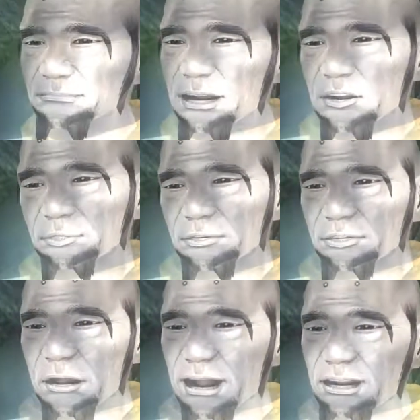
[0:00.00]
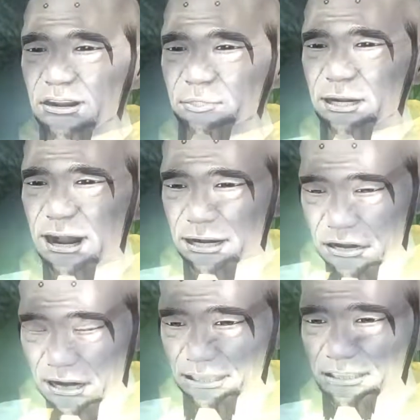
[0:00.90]
When Dirge fell, her
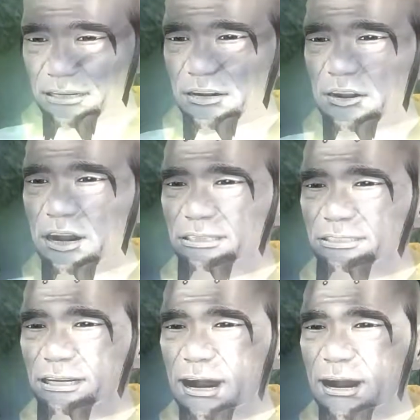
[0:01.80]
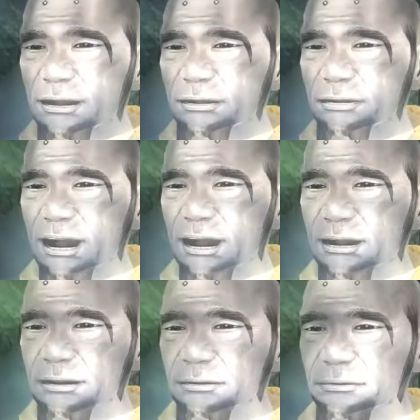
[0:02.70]
very essence was
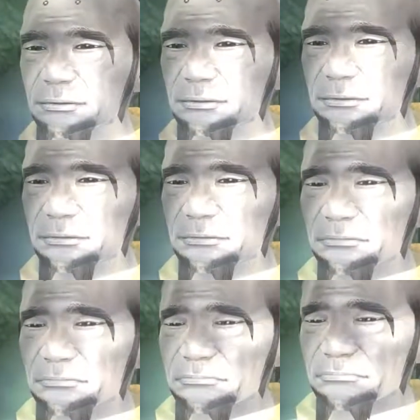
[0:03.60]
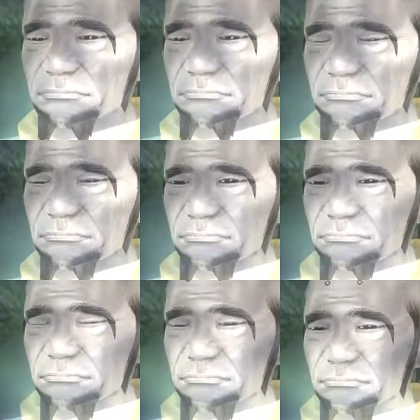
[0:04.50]
Then we had better make
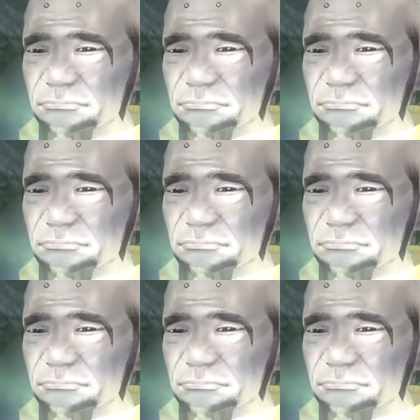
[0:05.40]
haste.